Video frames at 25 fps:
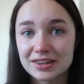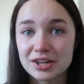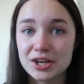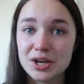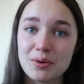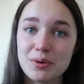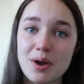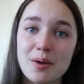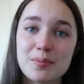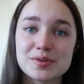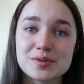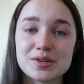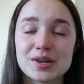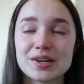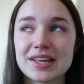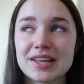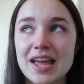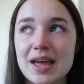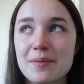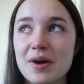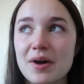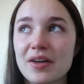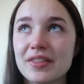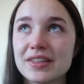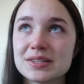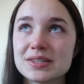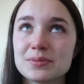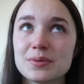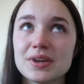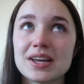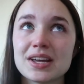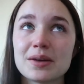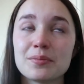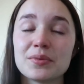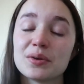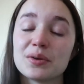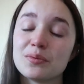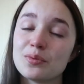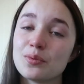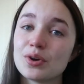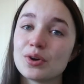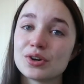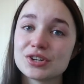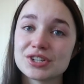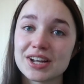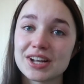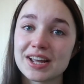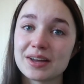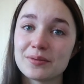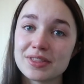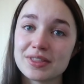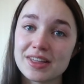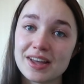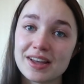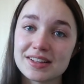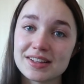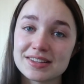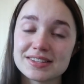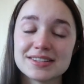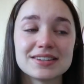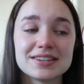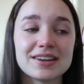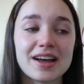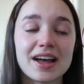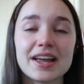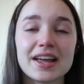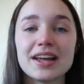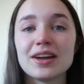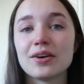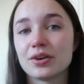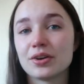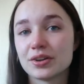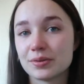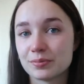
The new episode came out this week. I'm going to be watching it with her tonight.